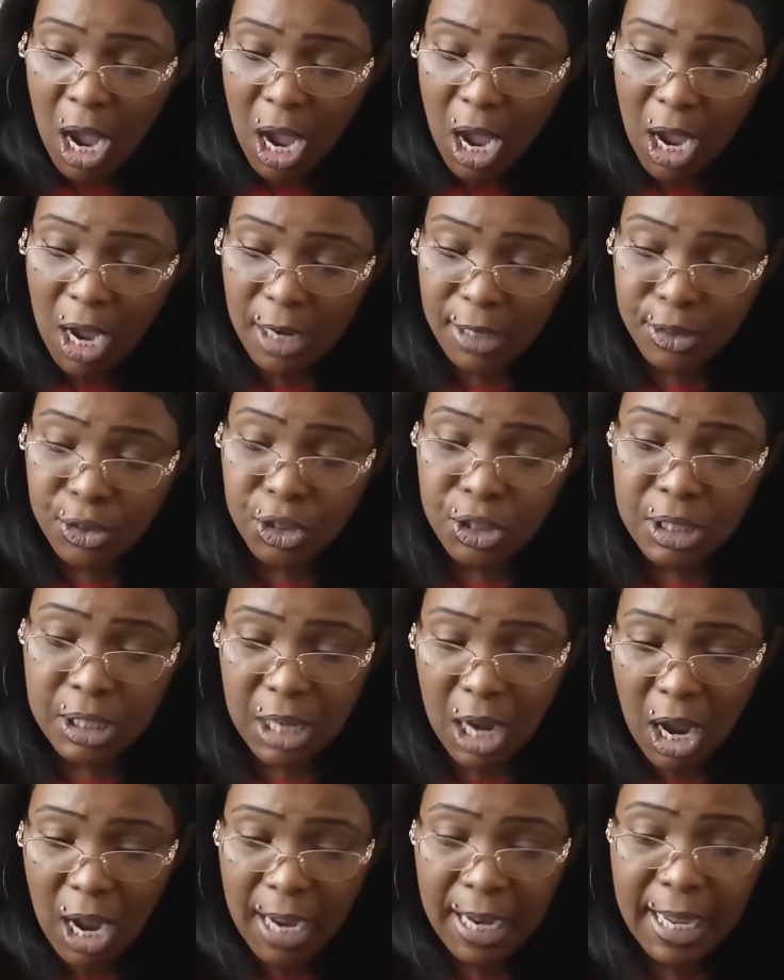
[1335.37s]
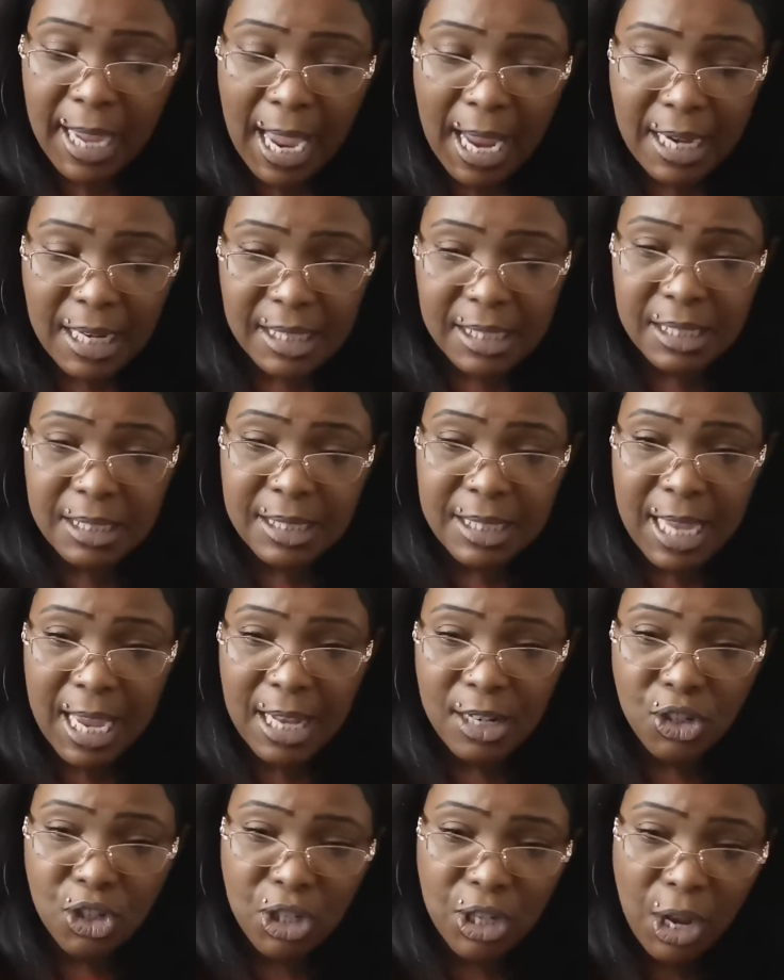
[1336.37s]
To start again, as I
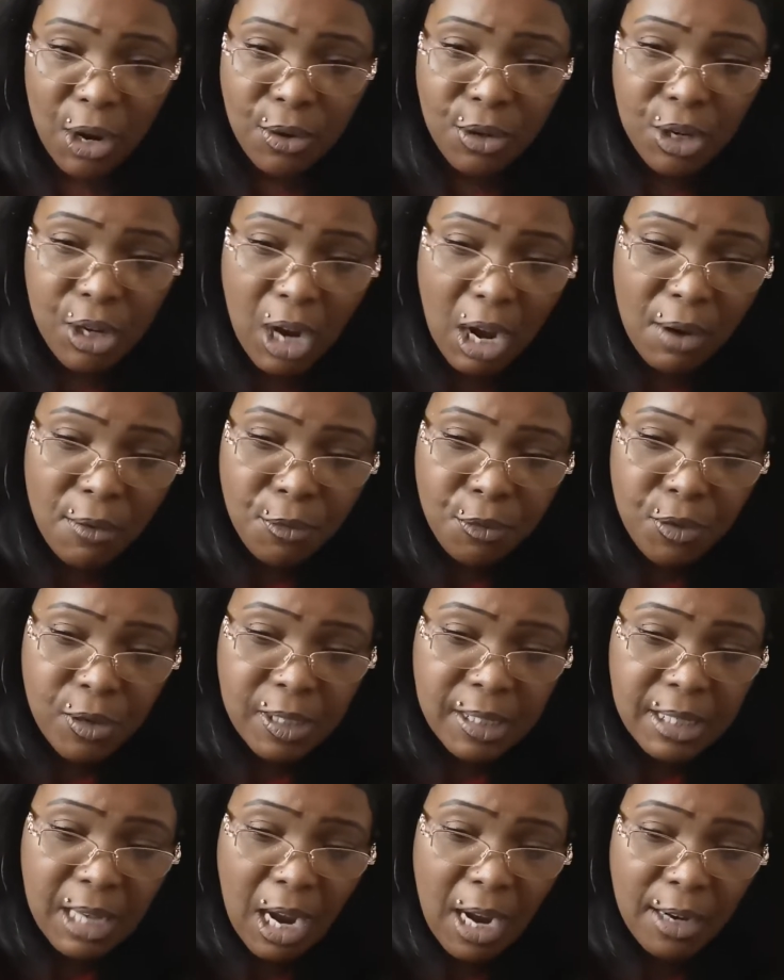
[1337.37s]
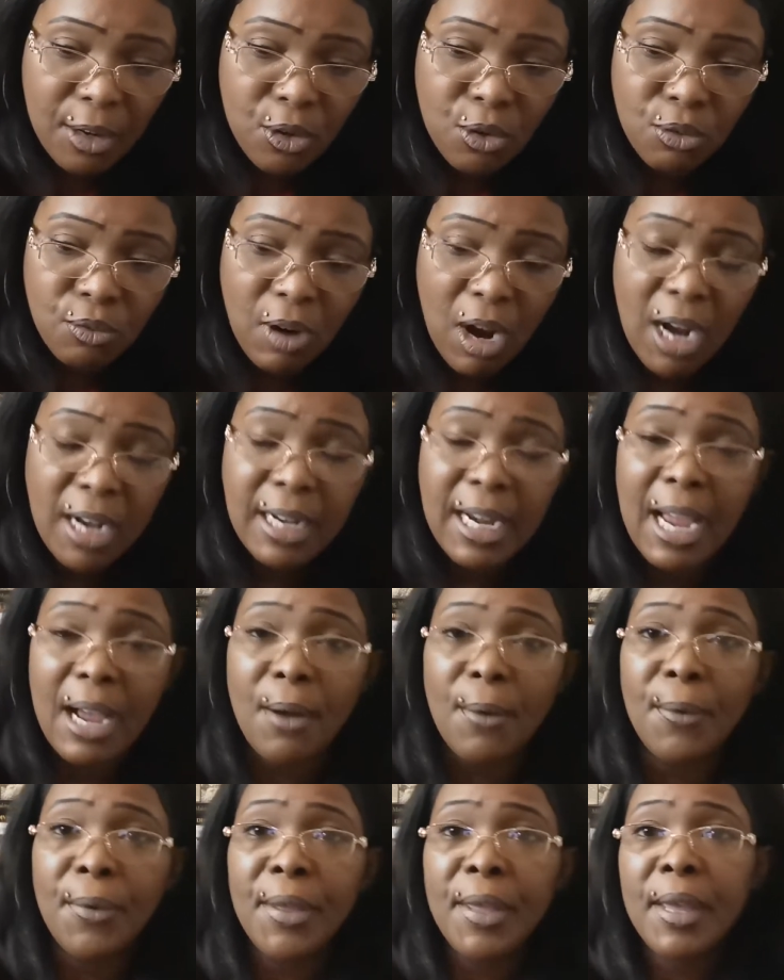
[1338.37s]
said, you know, you're going through a cycle right
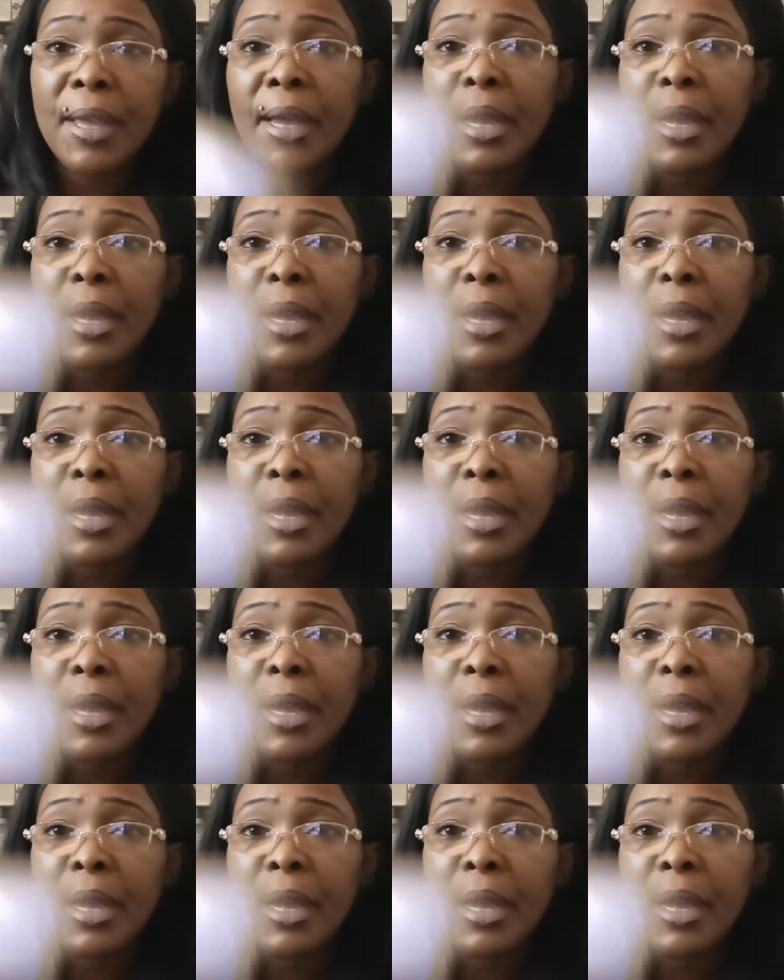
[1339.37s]
now.